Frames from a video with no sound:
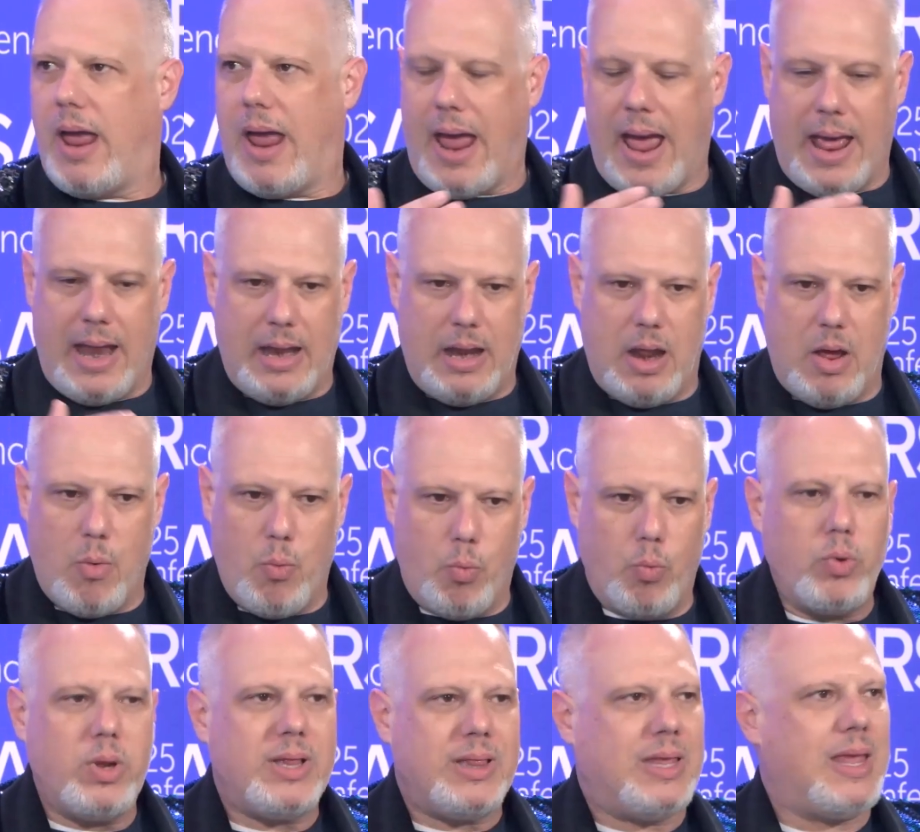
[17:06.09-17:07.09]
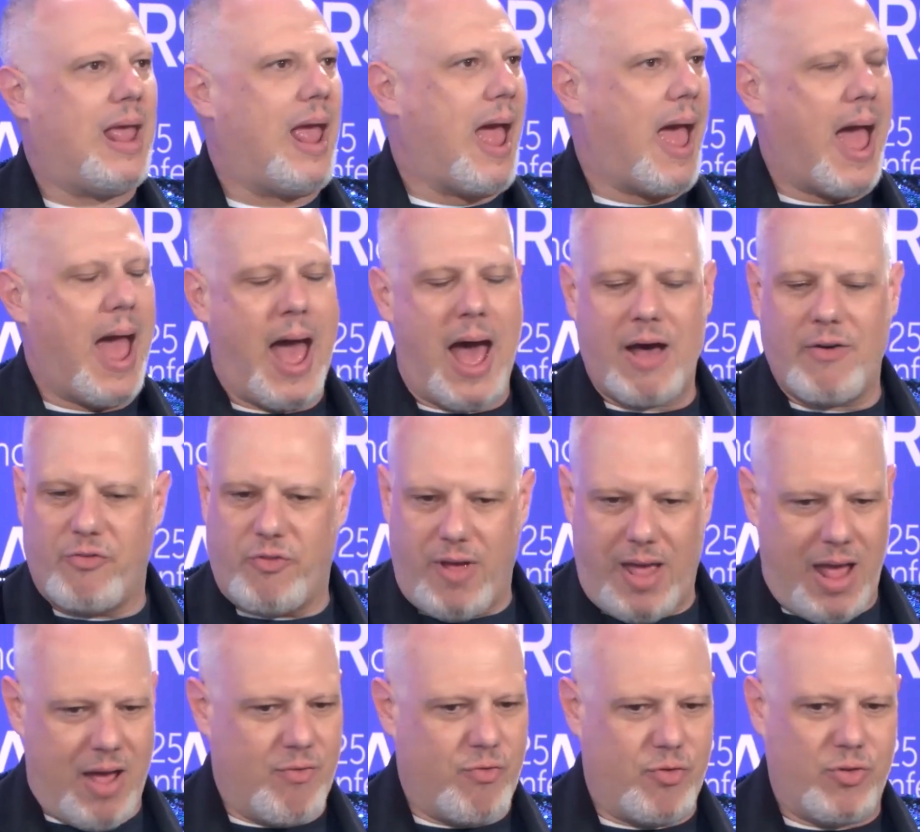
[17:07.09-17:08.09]
and really have
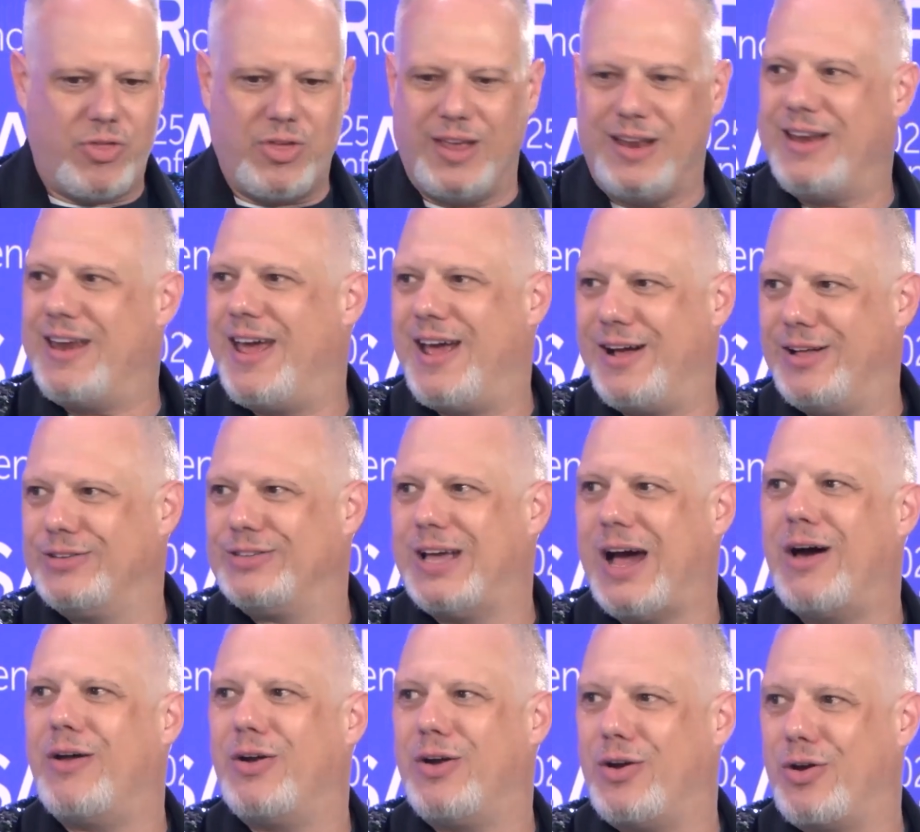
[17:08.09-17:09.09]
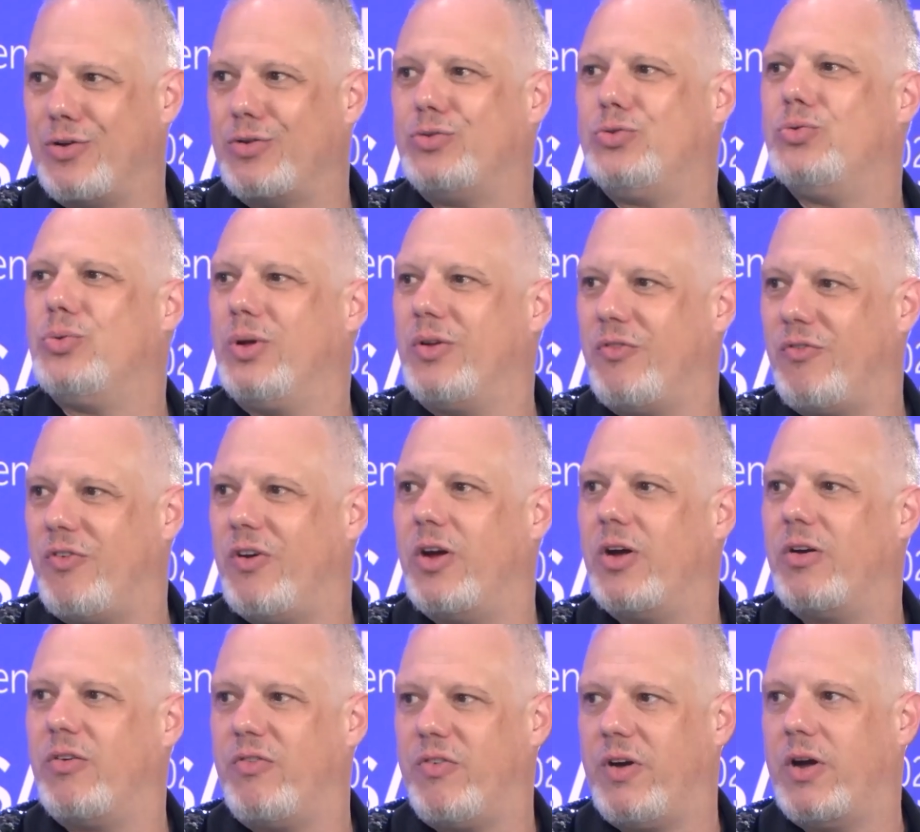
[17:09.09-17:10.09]
everything nailed down and are doing
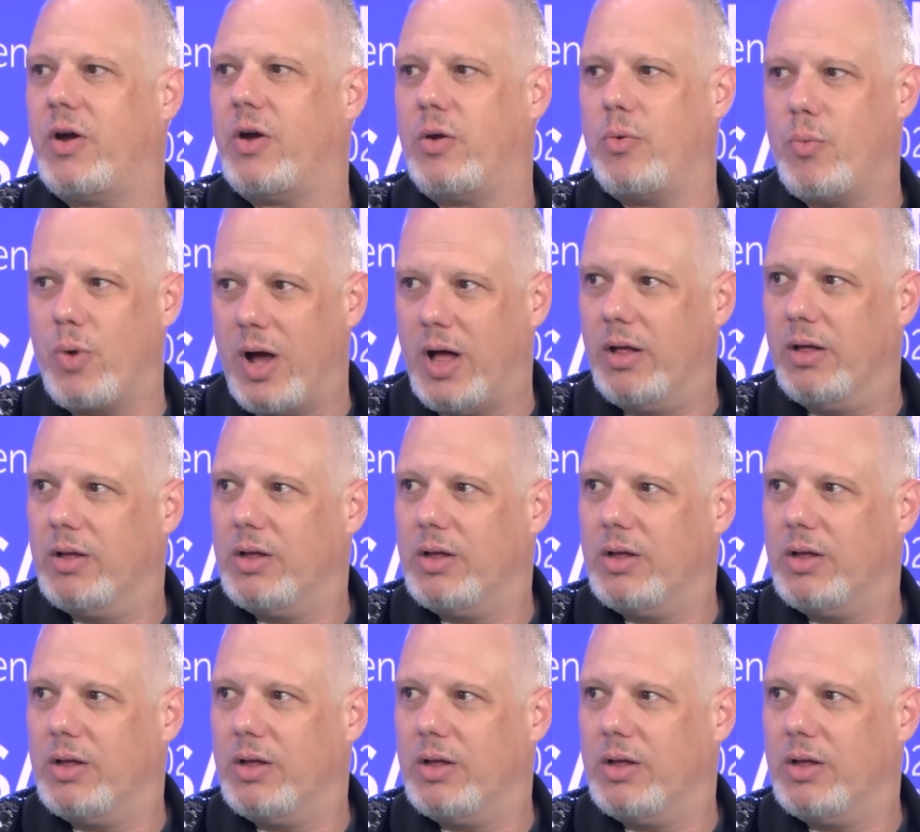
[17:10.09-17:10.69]
very, very well.